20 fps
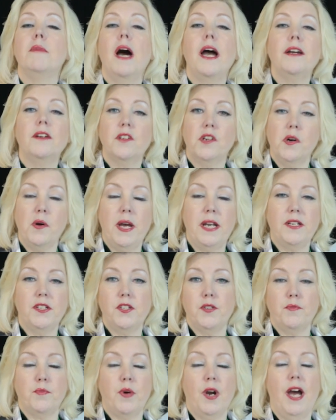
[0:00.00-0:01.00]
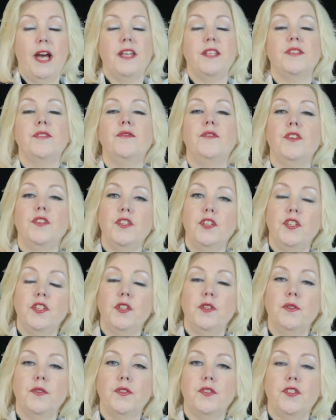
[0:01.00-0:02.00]
micro-enterprise for the
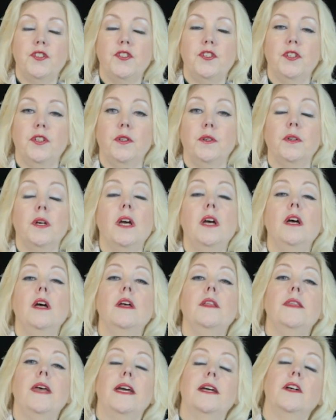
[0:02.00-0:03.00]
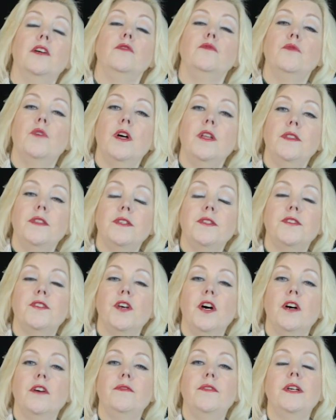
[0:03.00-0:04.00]
youth to do. They can run the
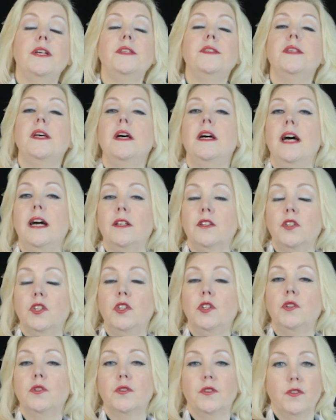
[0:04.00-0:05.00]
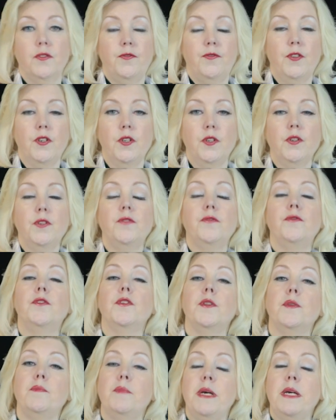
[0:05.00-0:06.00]
service and cook the food
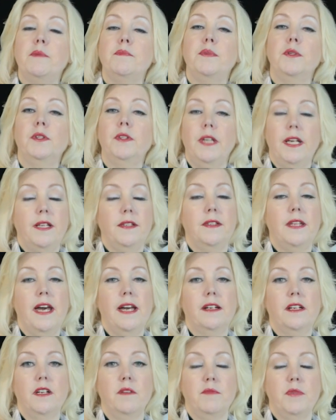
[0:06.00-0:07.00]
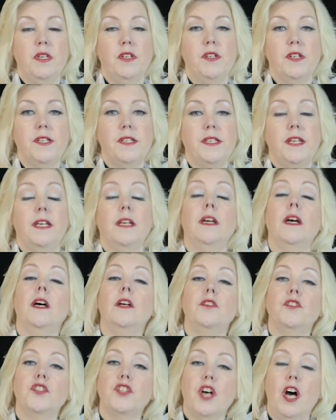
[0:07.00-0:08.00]
for the people in their community
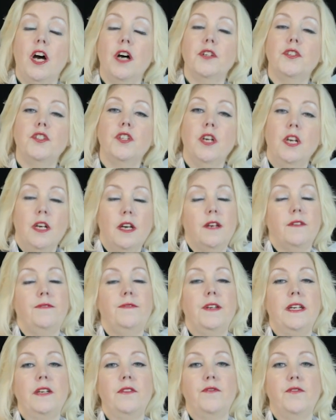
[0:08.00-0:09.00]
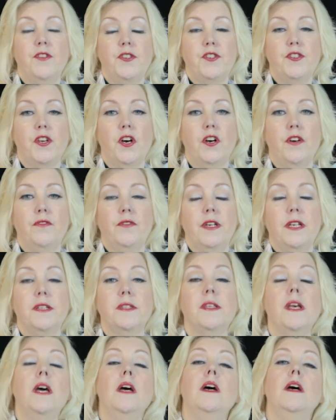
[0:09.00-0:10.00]
and charge a fee for
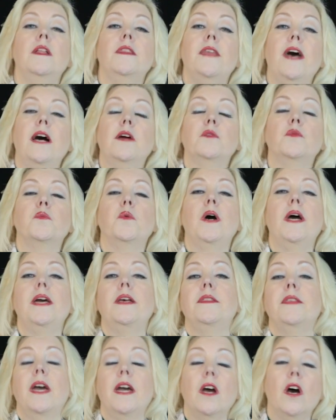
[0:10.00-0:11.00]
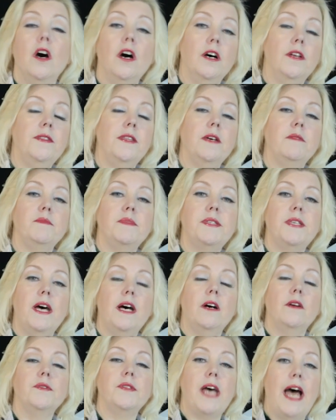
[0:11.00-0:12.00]
service. That way, they earn
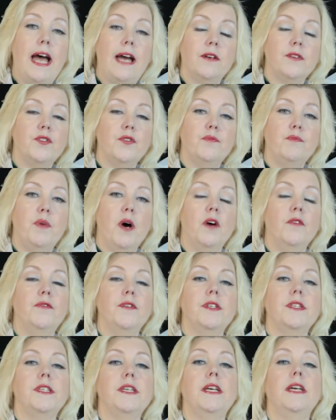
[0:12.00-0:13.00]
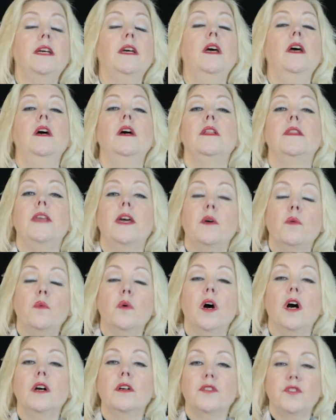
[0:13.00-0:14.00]
themselves out of poverty, they
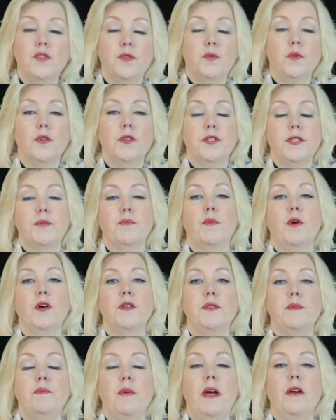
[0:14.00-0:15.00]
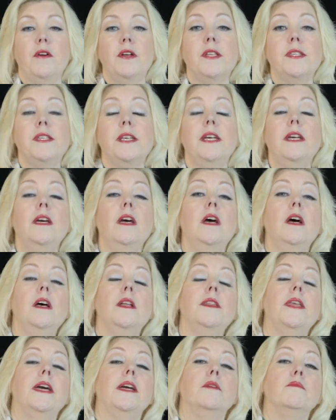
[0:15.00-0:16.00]
work towards prosperity,
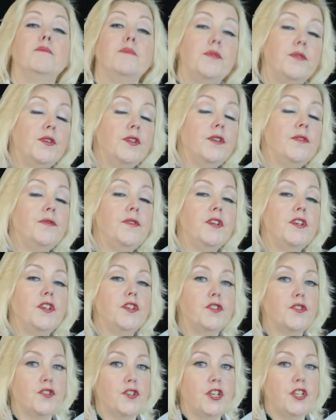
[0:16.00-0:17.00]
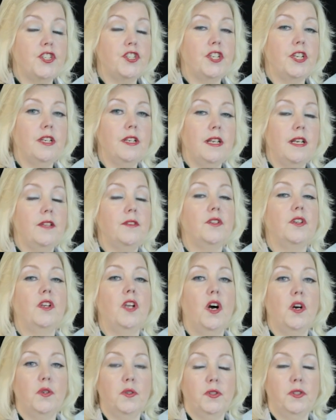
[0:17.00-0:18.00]
they improve the nutrition in the
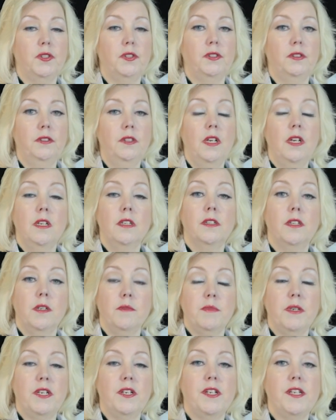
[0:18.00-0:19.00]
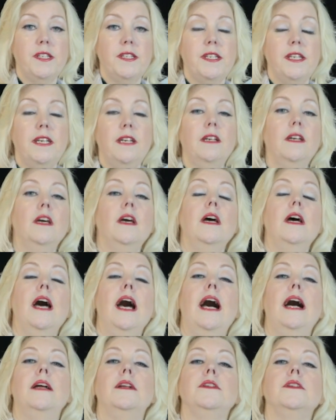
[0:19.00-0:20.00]
local community,
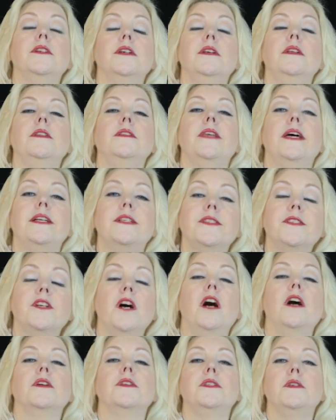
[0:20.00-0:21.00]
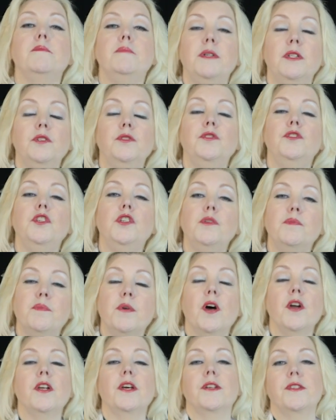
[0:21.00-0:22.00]
and they start to build new
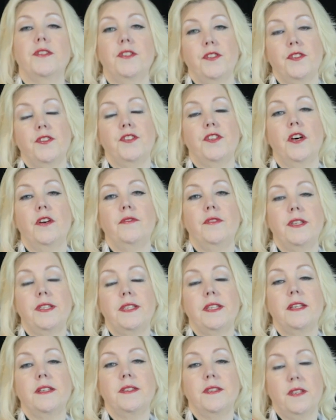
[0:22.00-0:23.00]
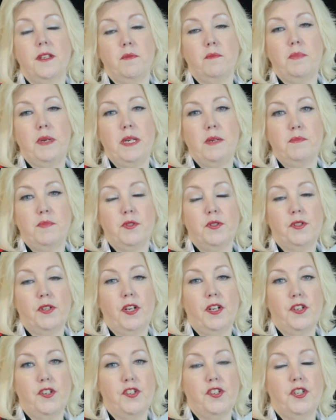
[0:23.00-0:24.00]
products and services that people
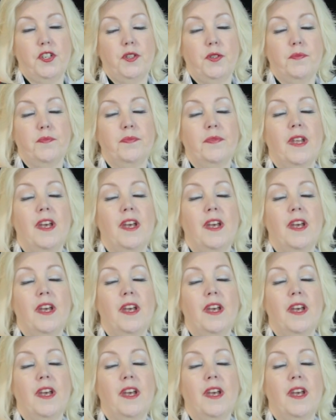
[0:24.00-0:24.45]
can do.